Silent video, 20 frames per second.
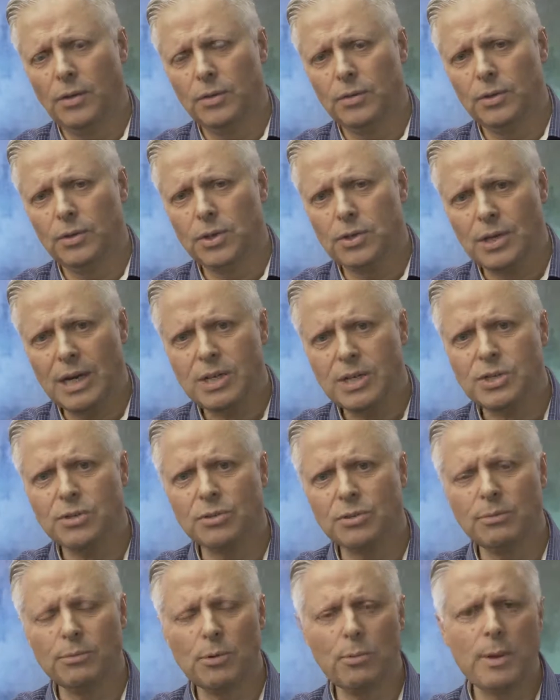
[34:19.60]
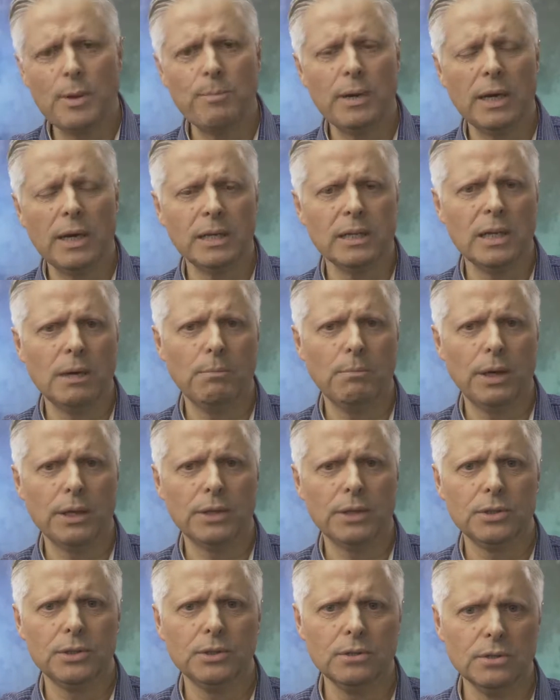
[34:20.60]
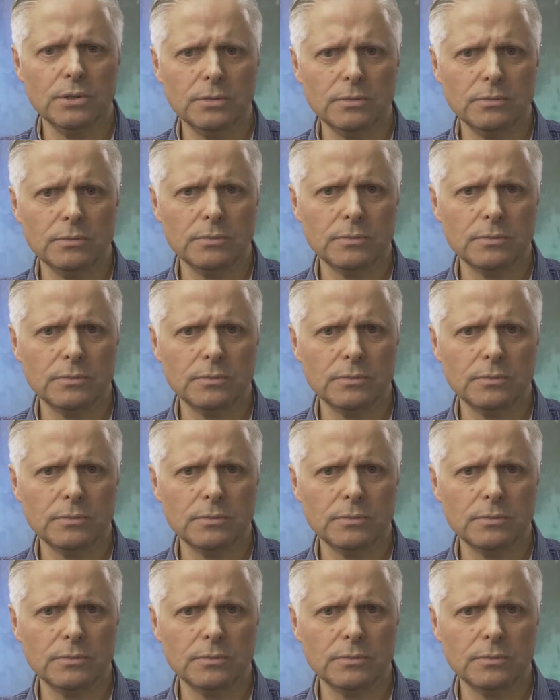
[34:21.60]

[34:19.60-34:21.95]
The transcript will be picked up by Google.